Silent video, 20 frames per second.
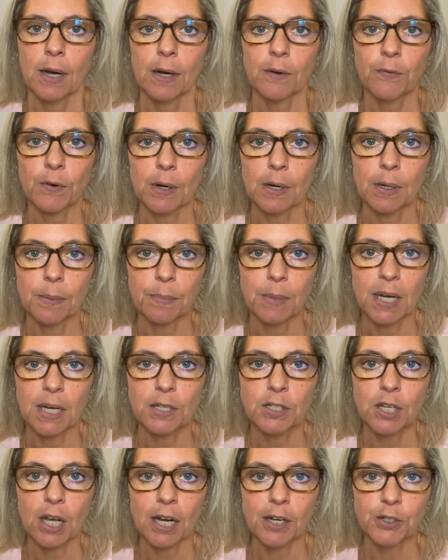from
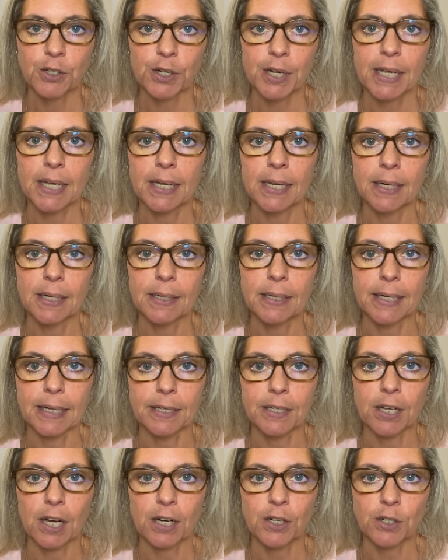Dr. Hill
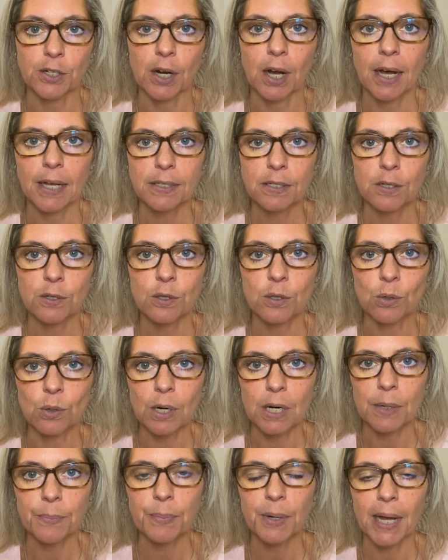and Dr.
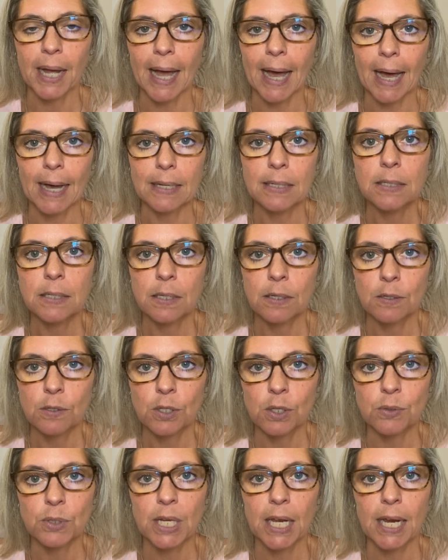Osguthorpe at
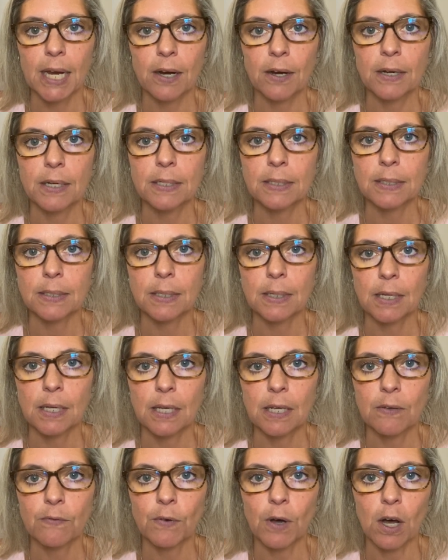doTERRA's
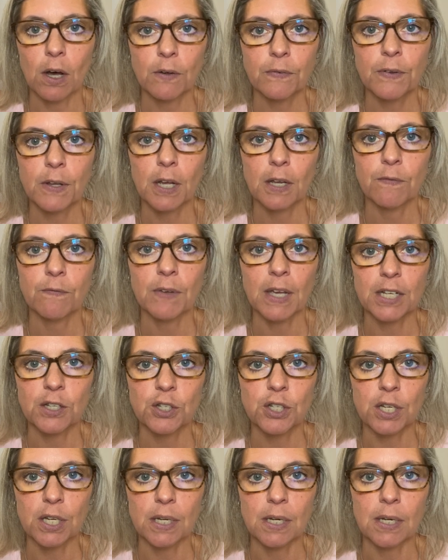Evolve
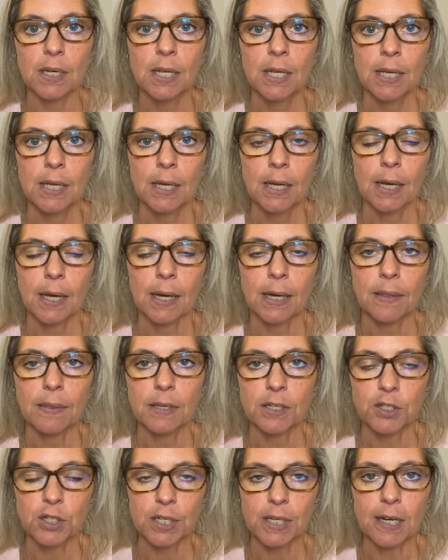convention
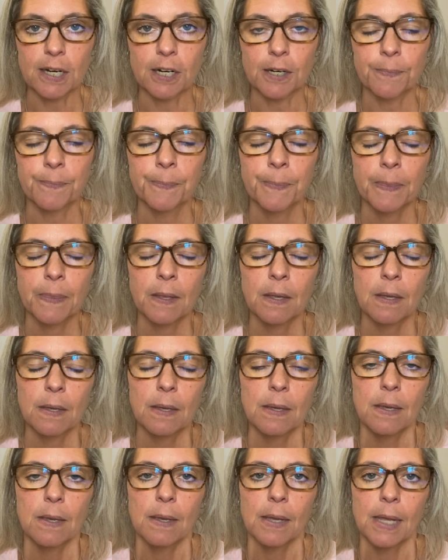this year.
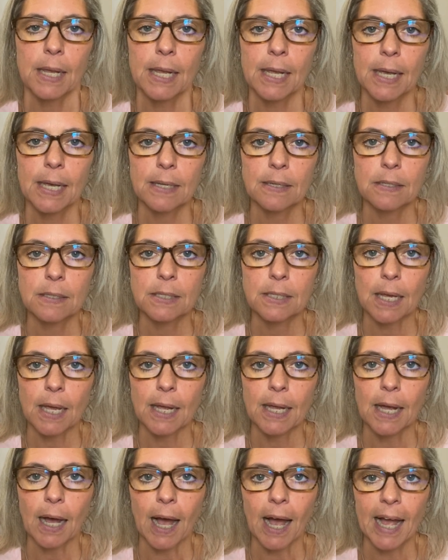And
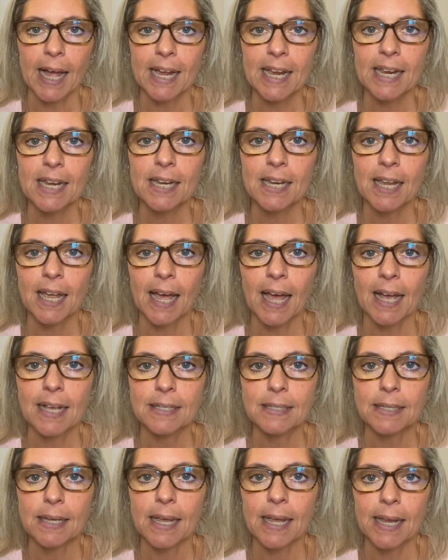I,
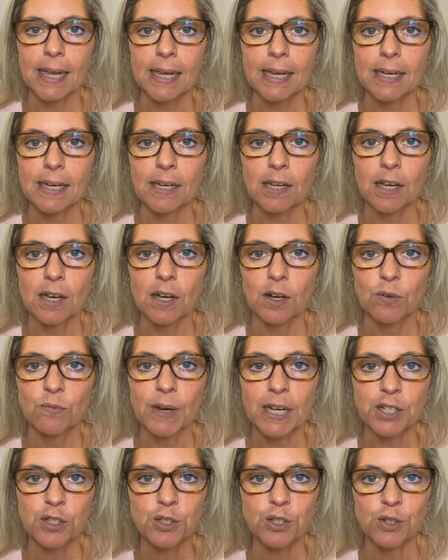as a, a
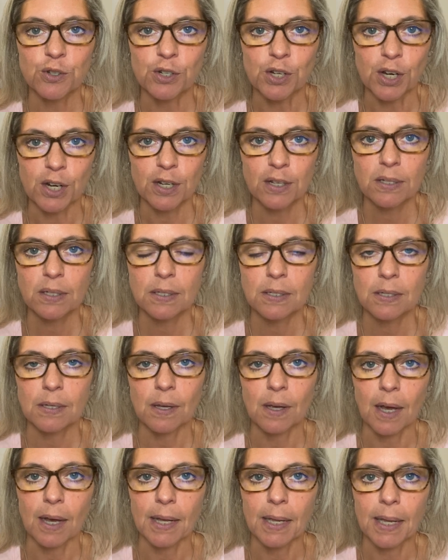registered nurse,
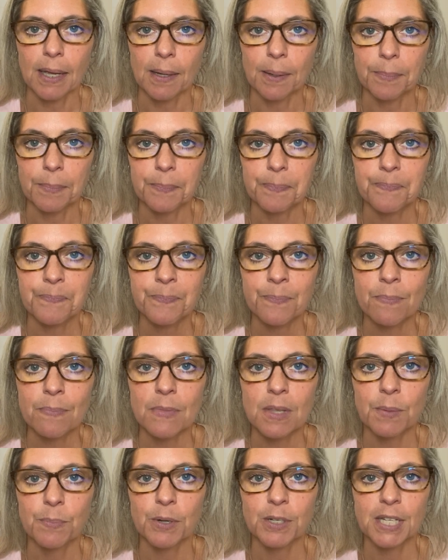am
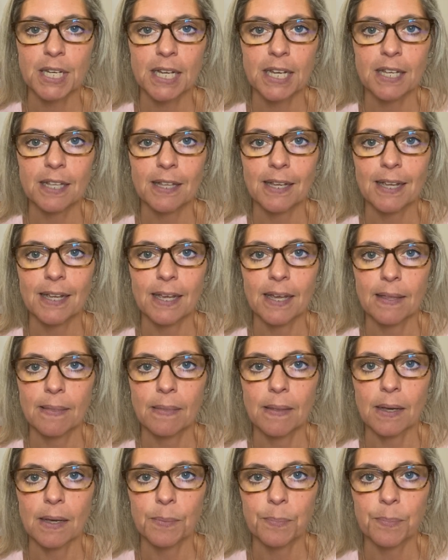particularly
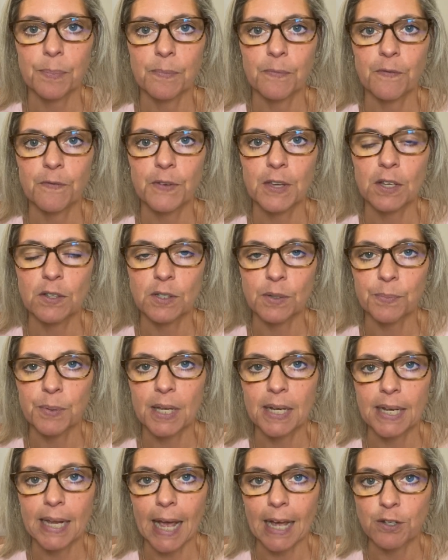in the field of
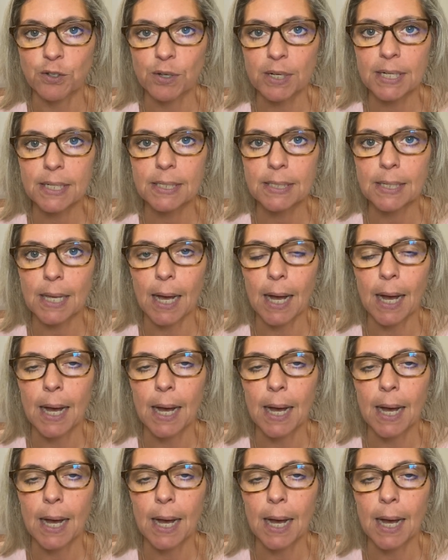pediatrics,